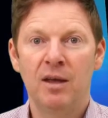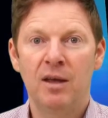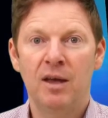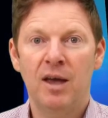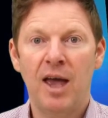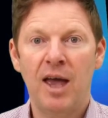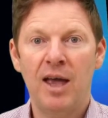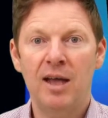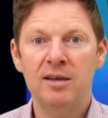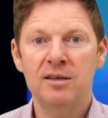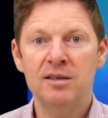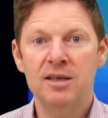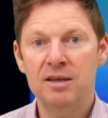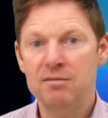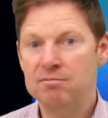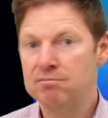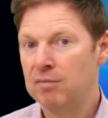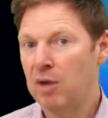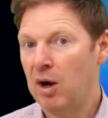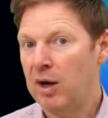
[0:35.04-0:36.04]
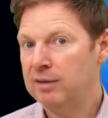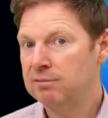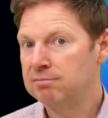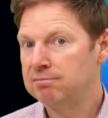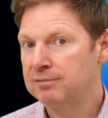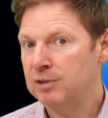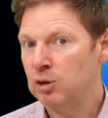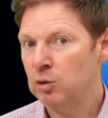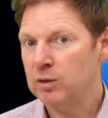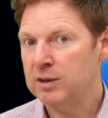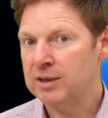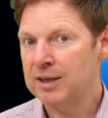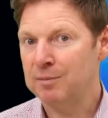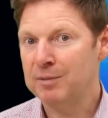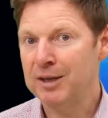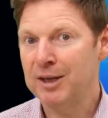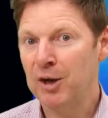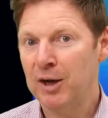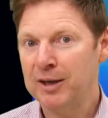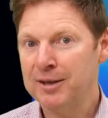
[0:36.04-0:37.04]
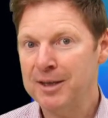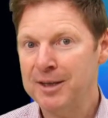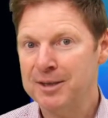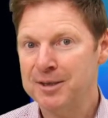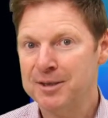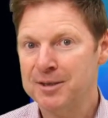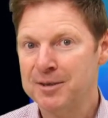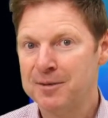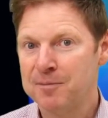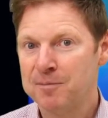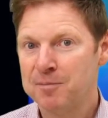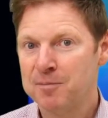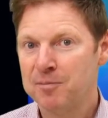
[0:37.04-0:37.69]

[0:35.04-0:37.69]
And it might look something like this.